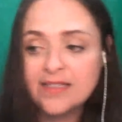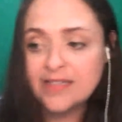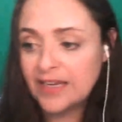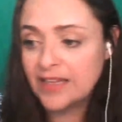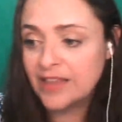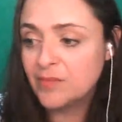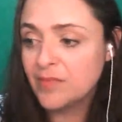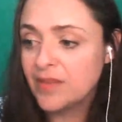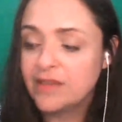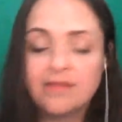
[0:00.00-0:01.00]
telling
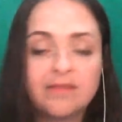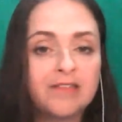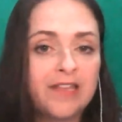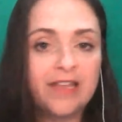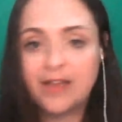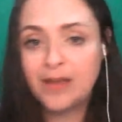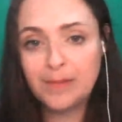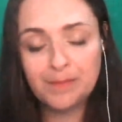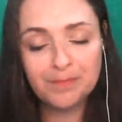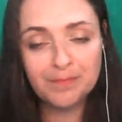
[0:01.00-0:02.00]
them that
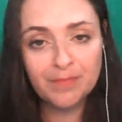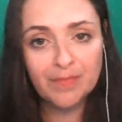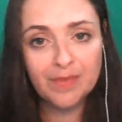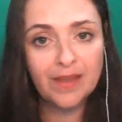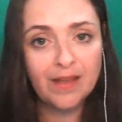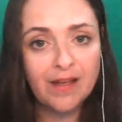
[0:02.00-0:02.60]
their